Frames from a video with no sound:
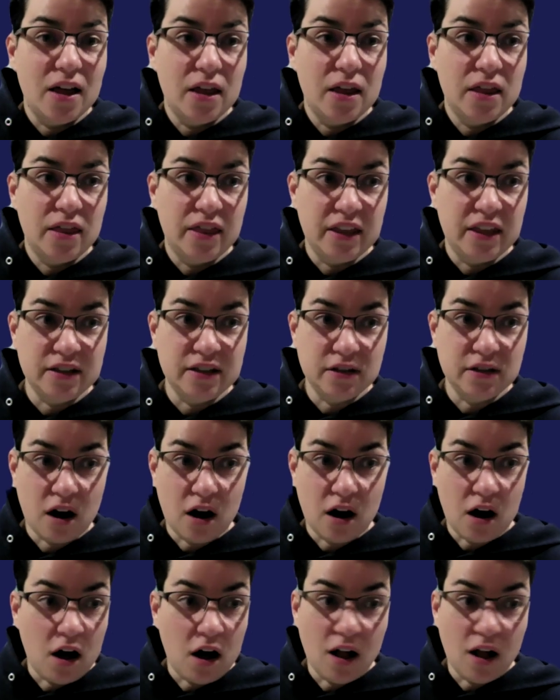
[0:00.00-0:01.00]
These
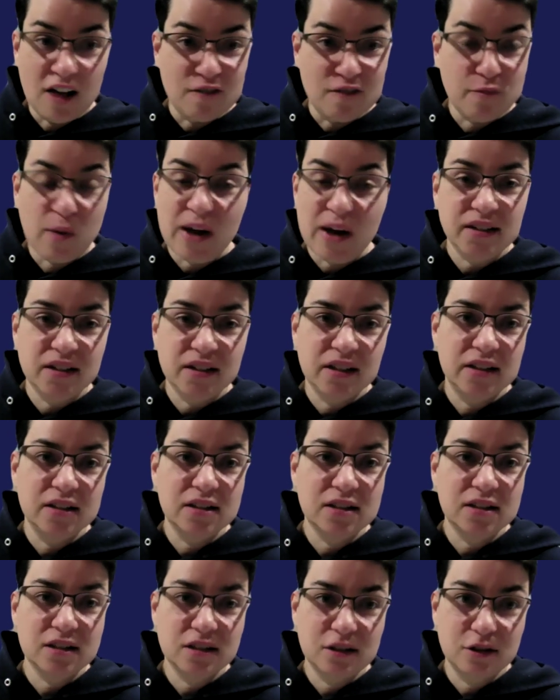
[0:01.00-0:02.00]
all have
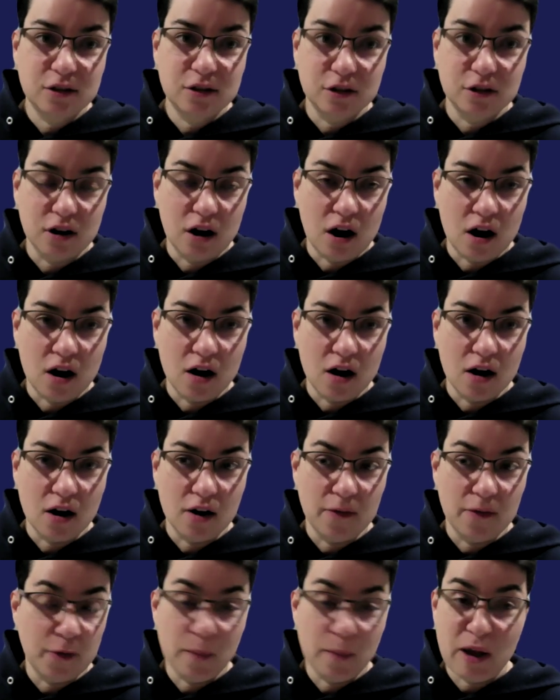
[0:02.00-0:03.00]
precedents. There
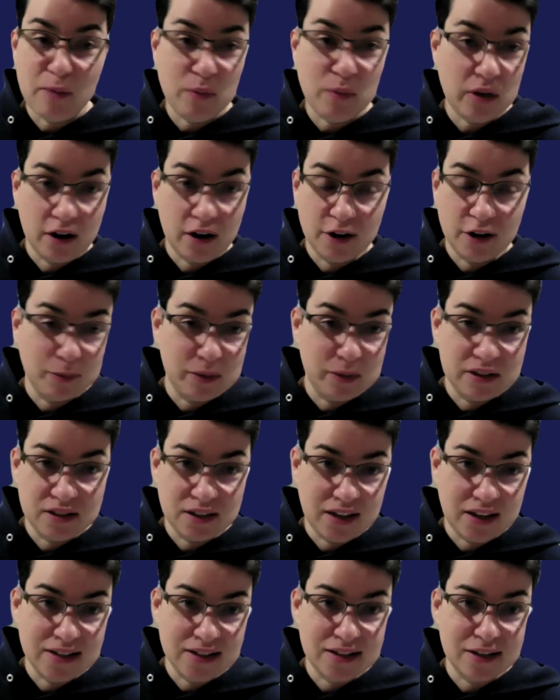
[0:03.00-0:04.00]
might be arguments
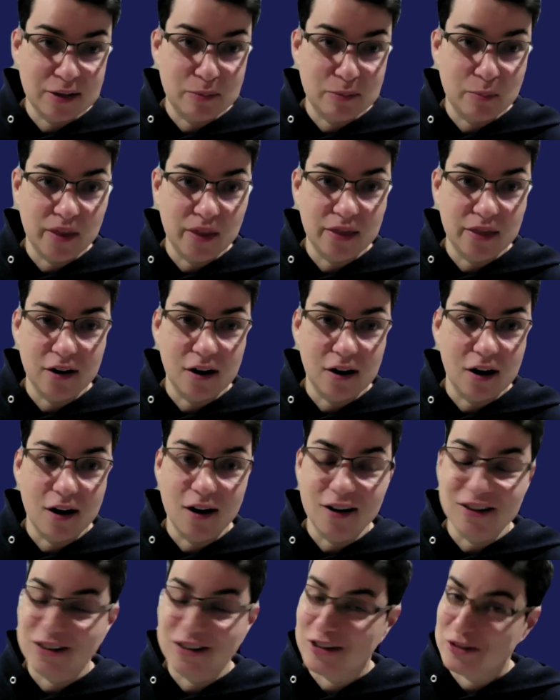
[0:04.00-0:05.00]
against them, but there
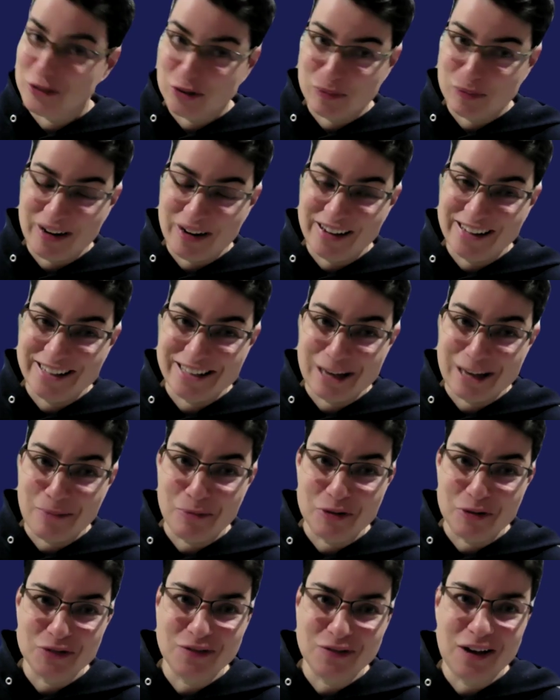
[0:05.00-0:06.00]
are just as many
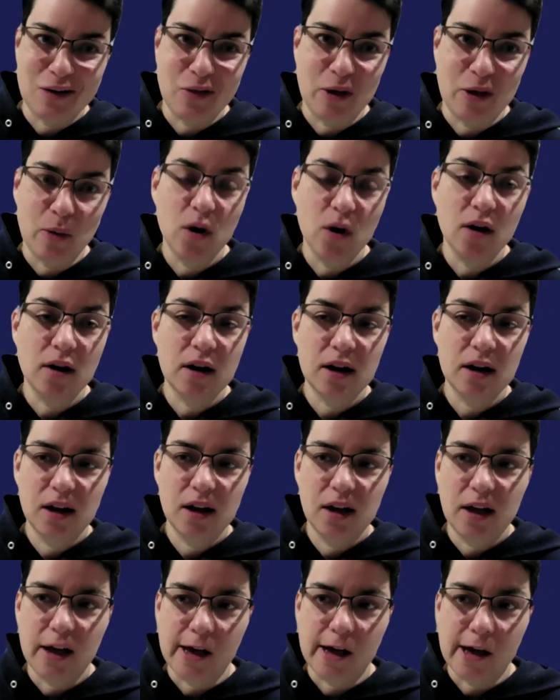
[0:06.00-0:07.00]
examples of how they work.
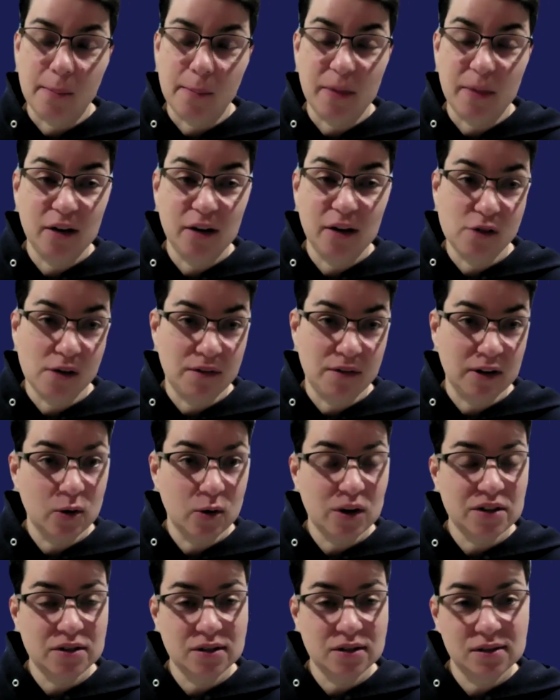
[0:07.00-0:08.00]
And if you have any
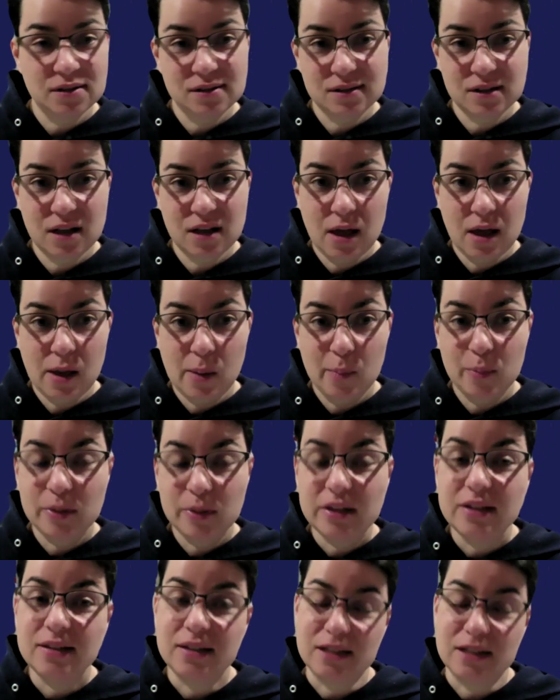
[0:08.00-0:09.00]
questions,
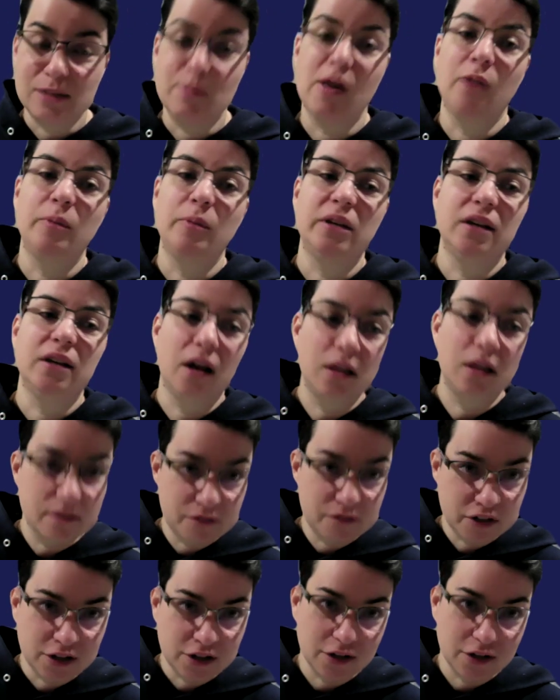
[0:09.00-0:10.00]
please email me. I
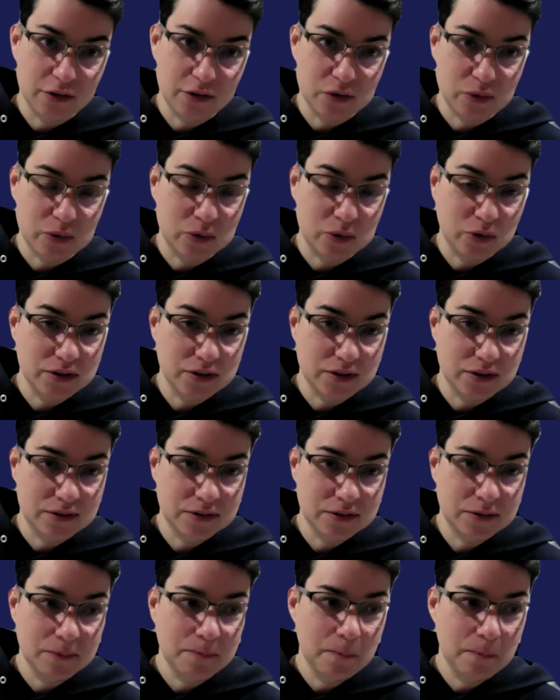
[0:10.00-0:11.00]
love to share these resources.